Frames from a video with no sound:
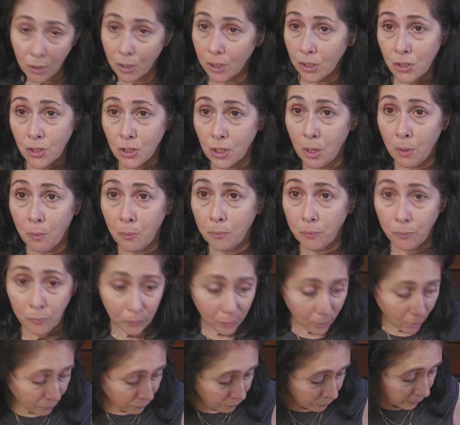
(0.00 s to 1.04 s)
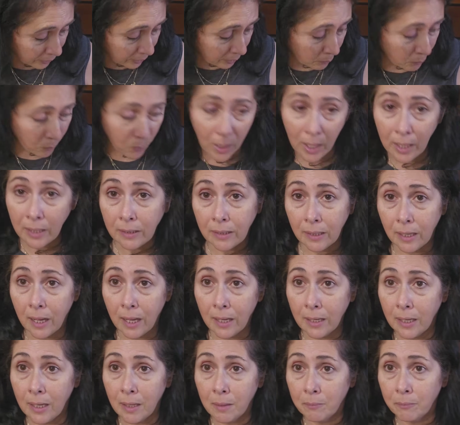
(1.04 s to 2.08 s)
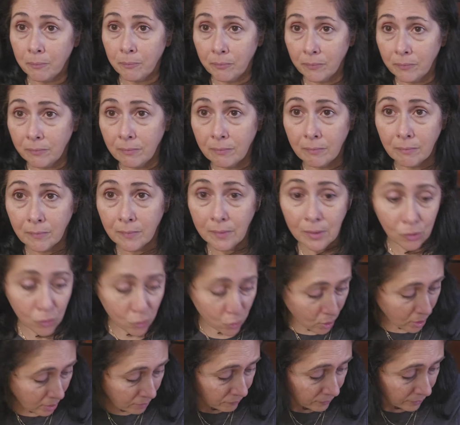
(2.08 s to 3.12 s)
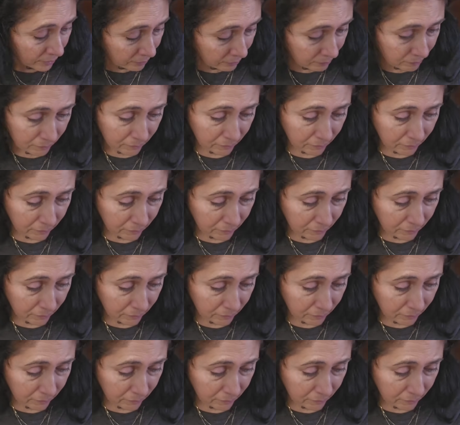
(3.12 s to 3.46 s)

there is no freaking way that I am driving